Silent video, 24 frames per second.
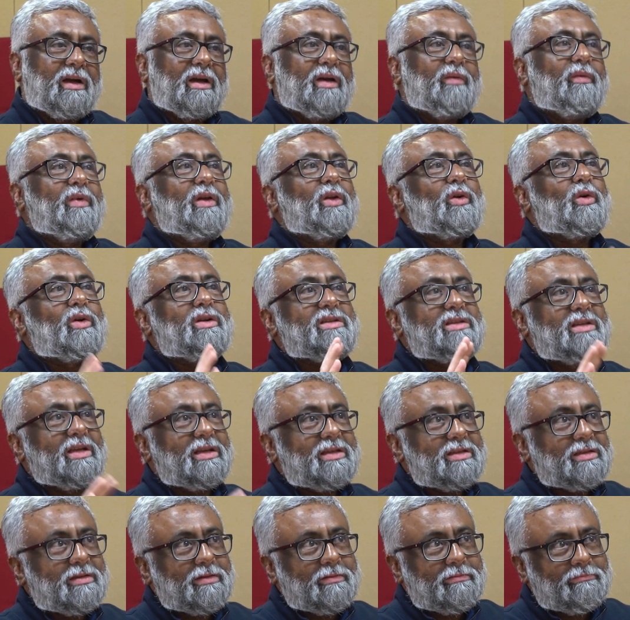We wrote
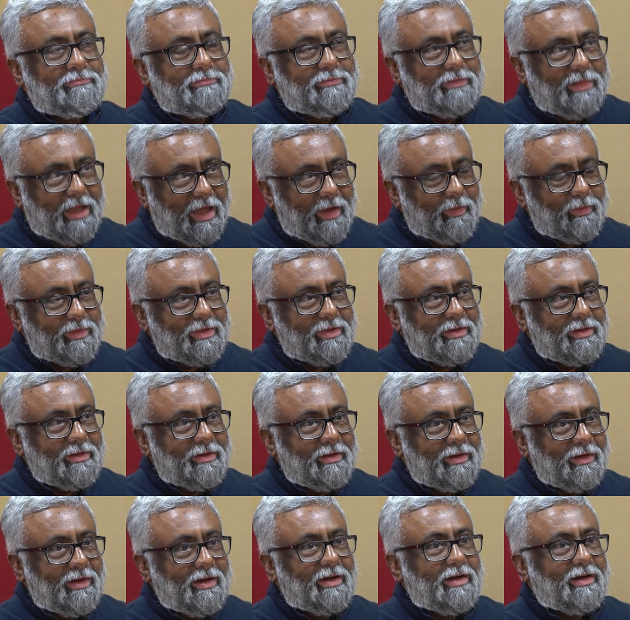6 names,
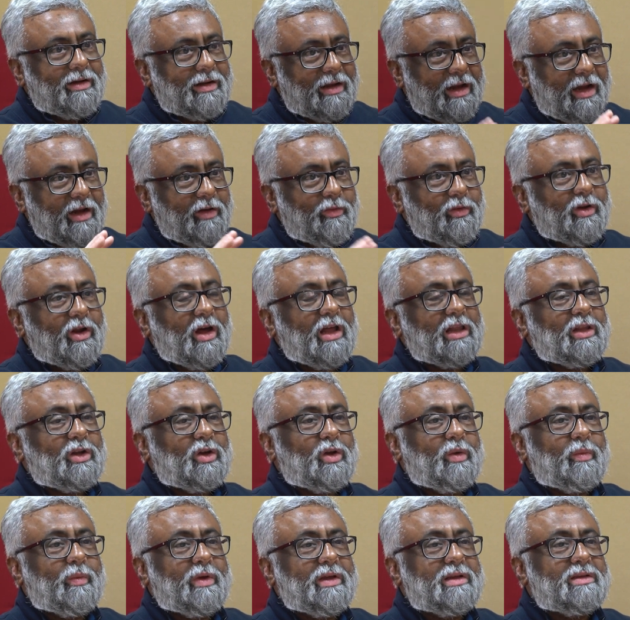tried for all the
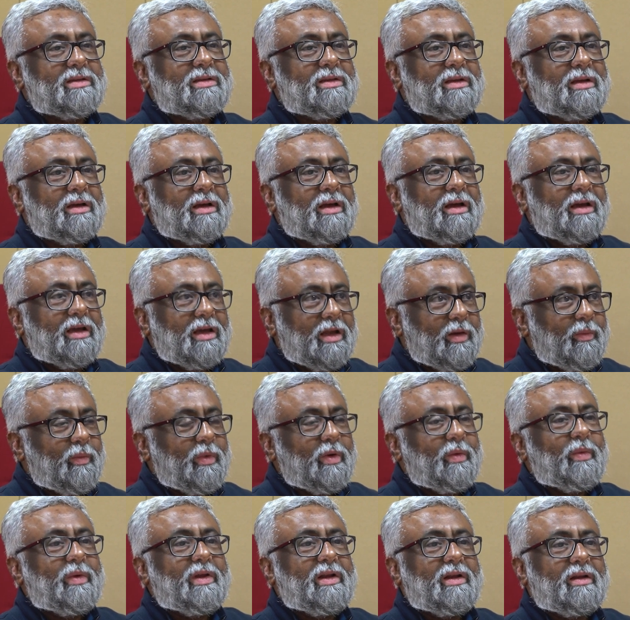domains. In
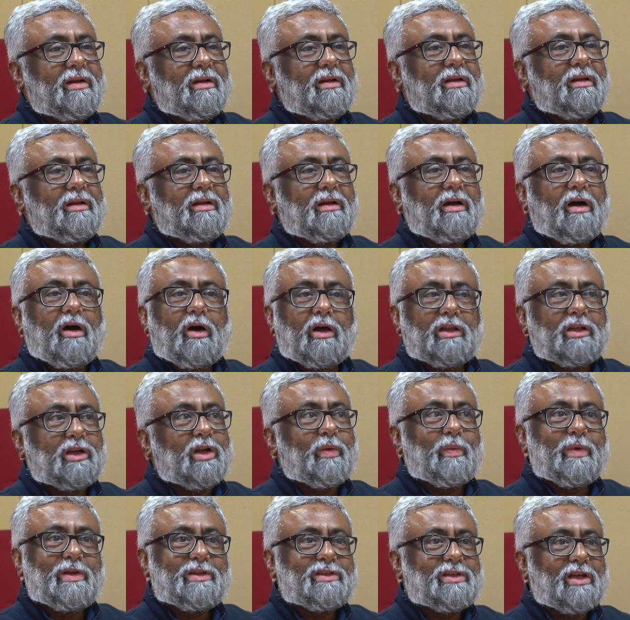between, all the
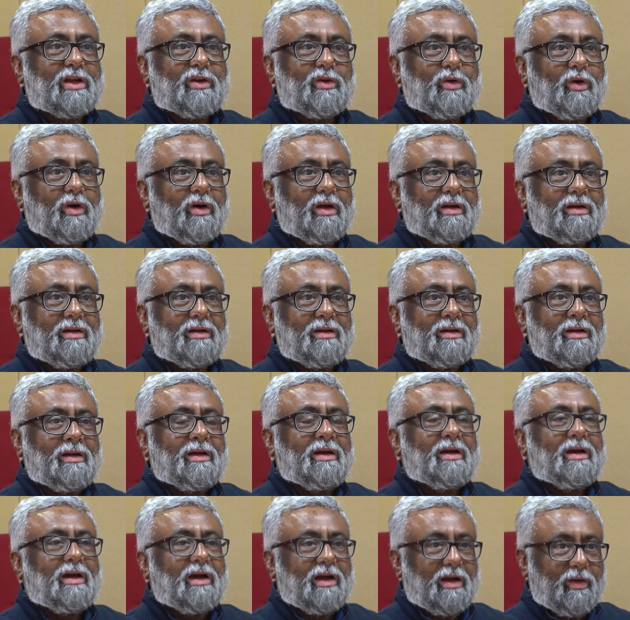domains are gone,
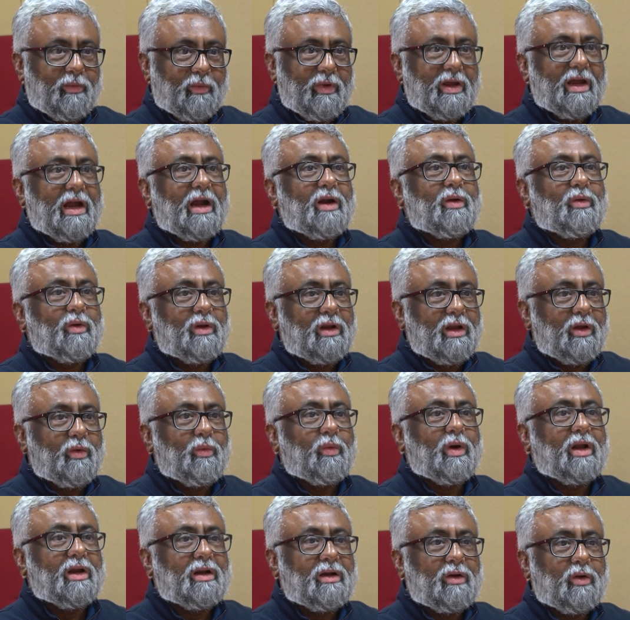and we had only
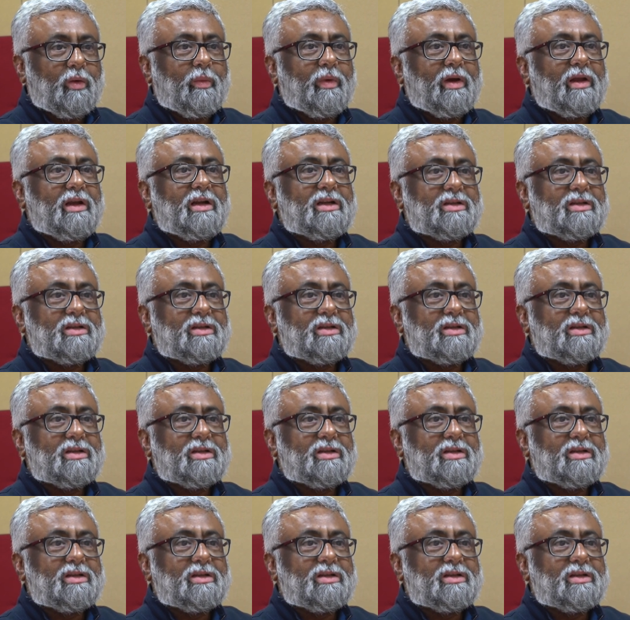one domain.